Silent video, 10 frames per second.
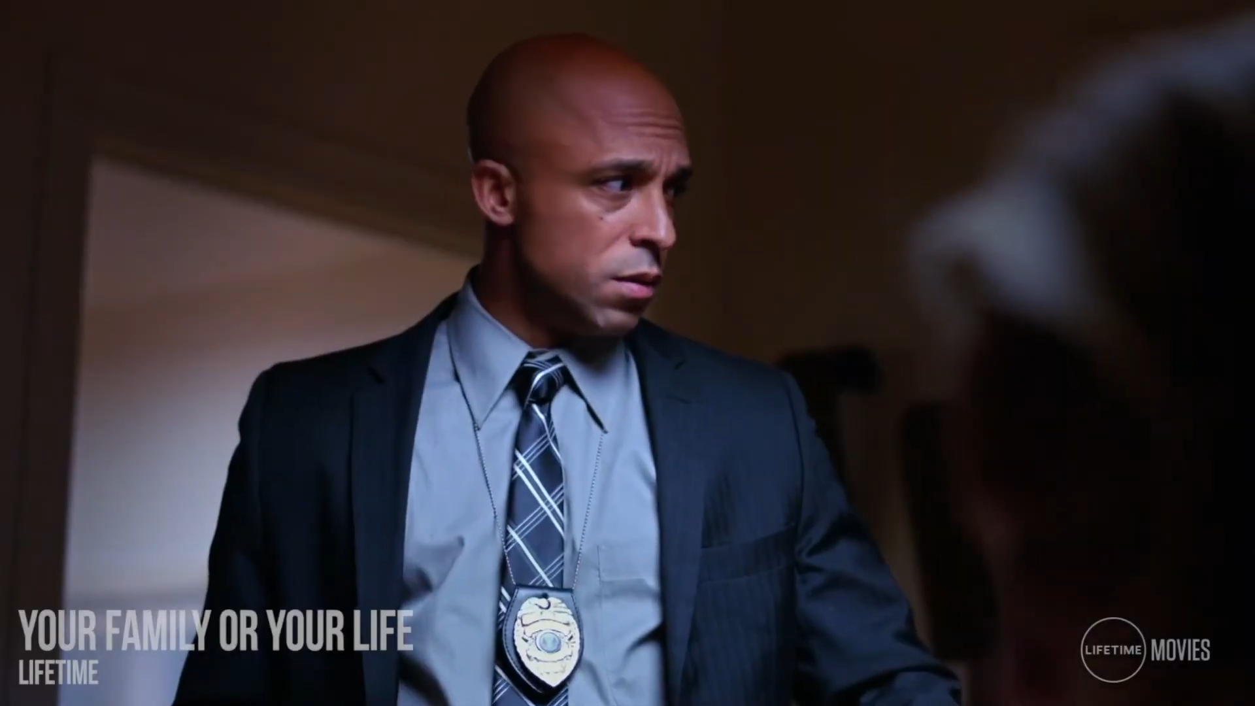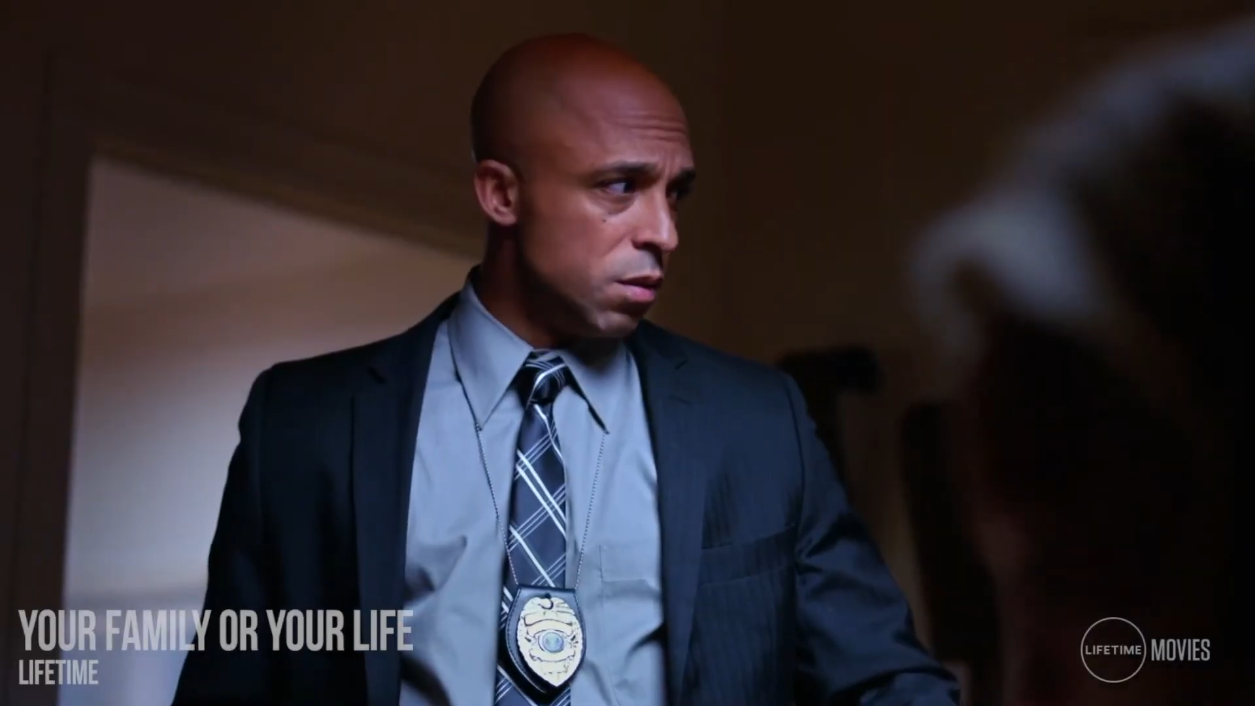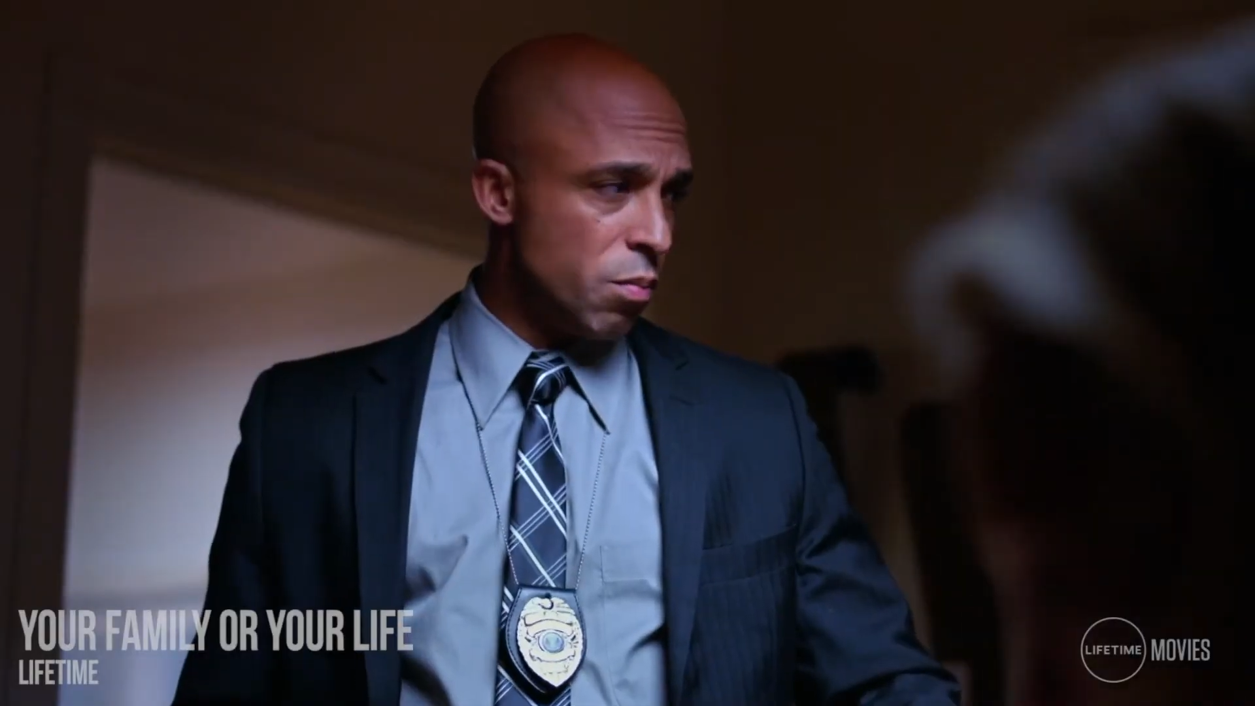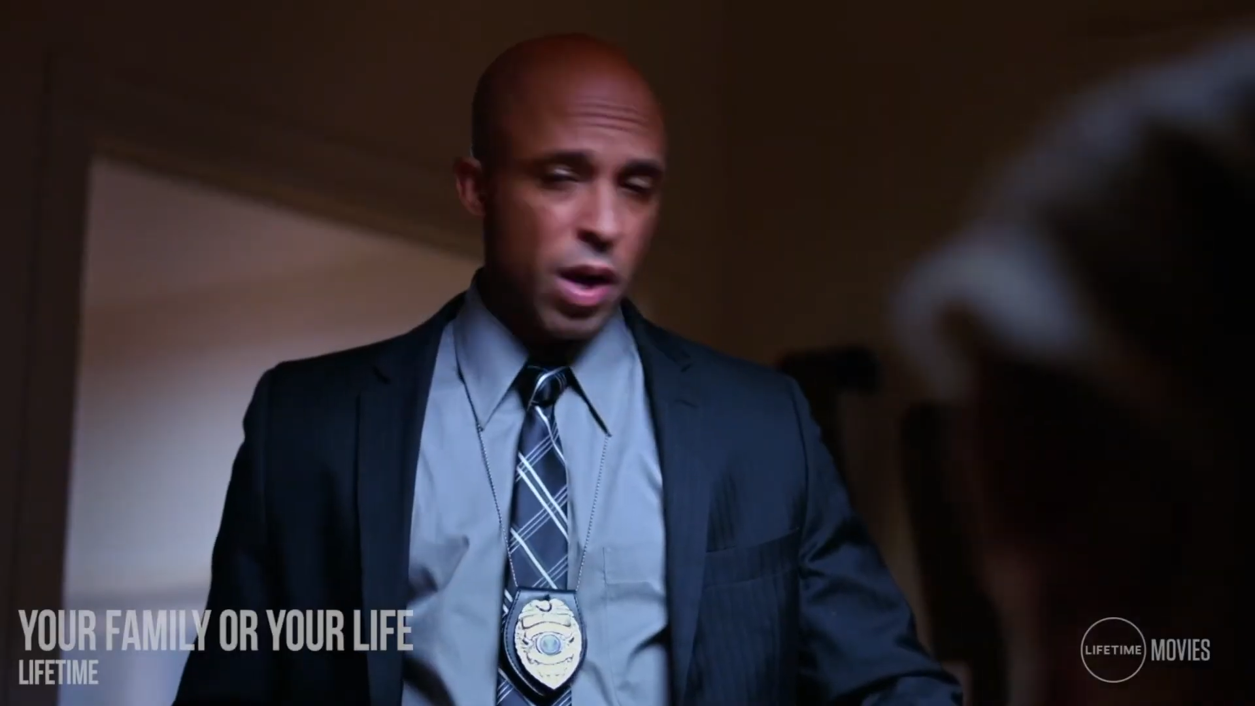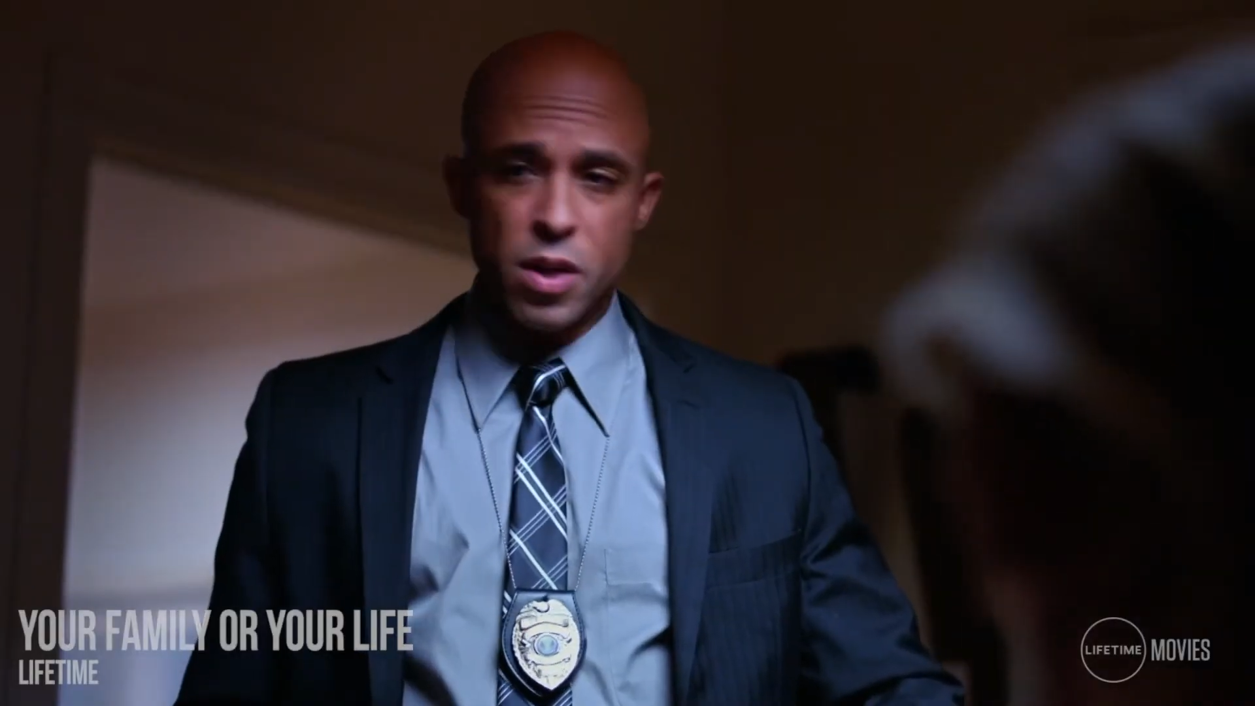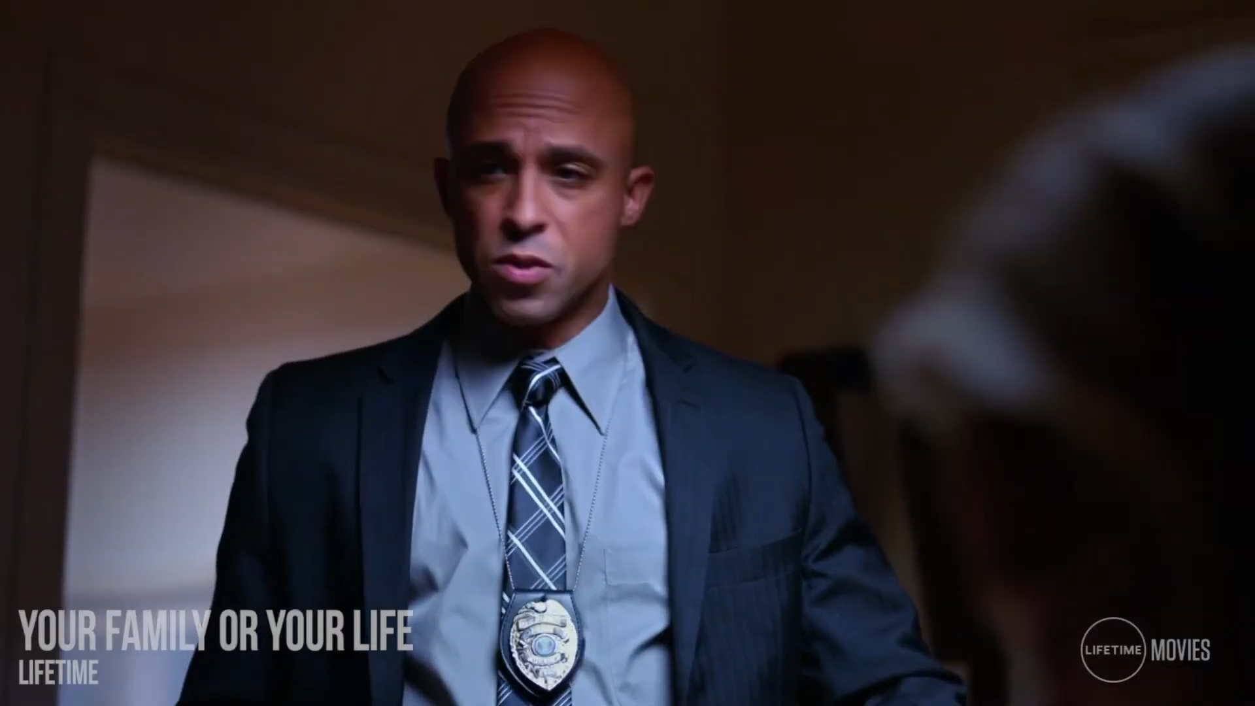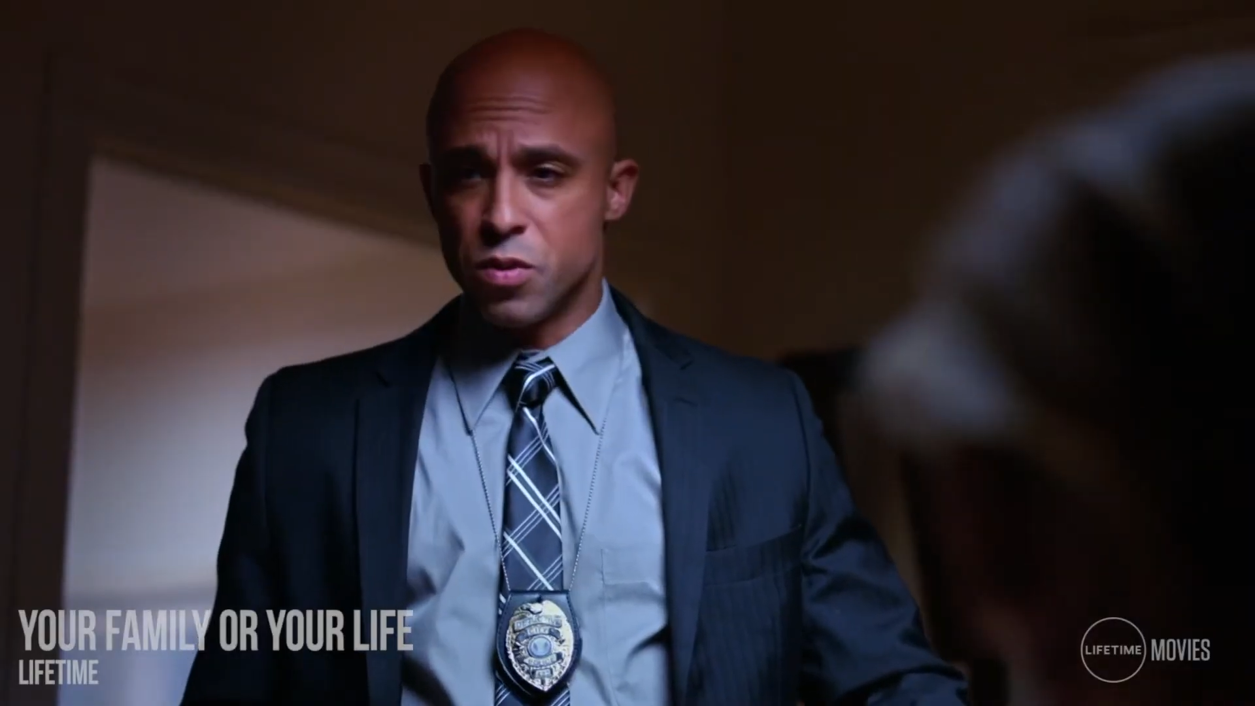depressed?